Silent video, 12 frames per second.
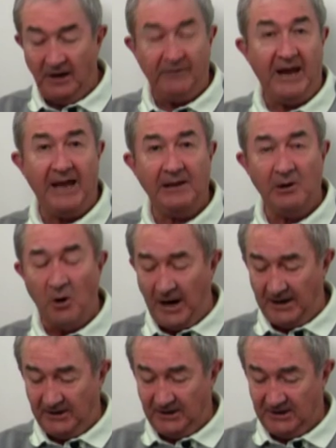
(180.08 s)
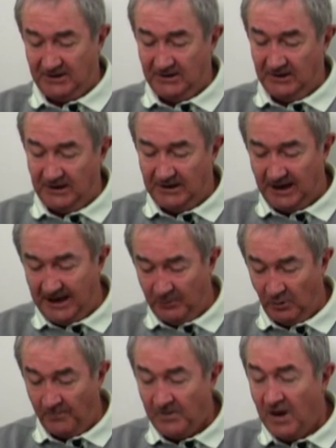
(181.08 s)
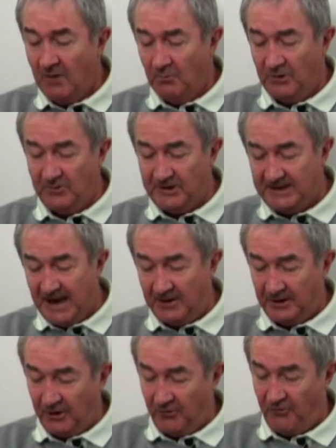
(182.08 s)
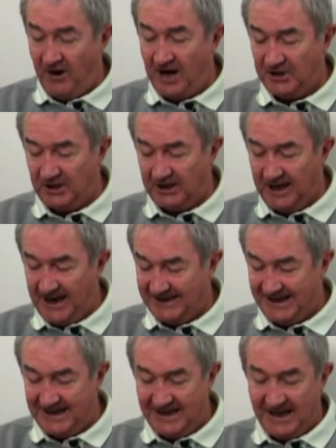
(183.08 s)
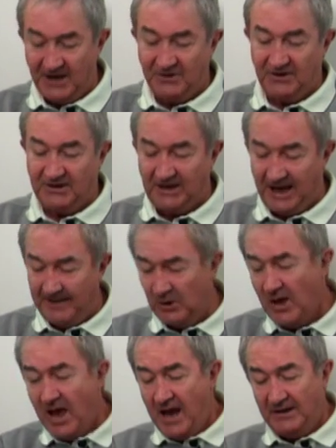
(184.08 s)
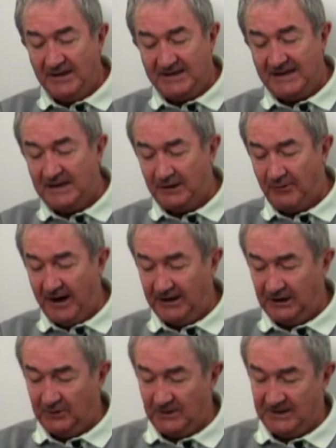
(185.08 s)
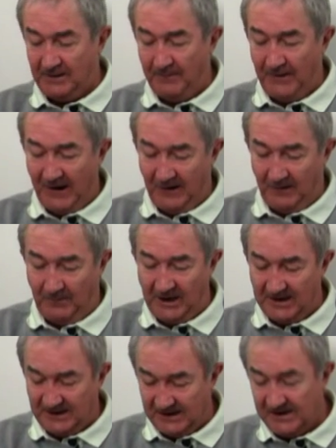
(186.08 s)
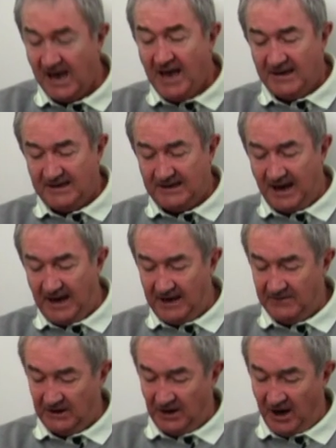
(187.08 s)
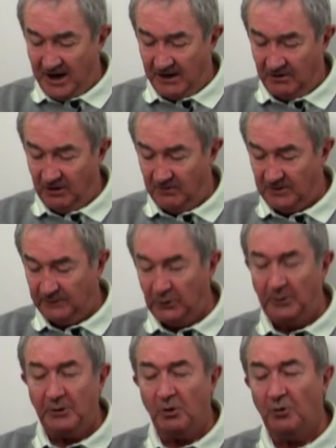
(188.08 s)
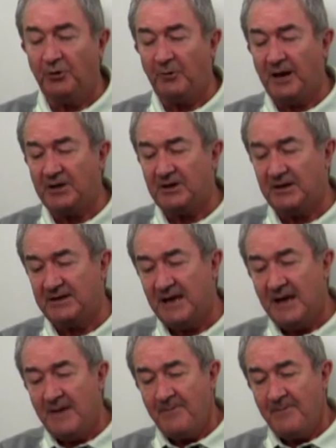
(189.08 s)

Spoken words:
dived headlong under the sturdy table. With a resounding crash, the cask hit the edge of the table and disintegrated into its component pieces. Staves and iron hoops flew in all directions,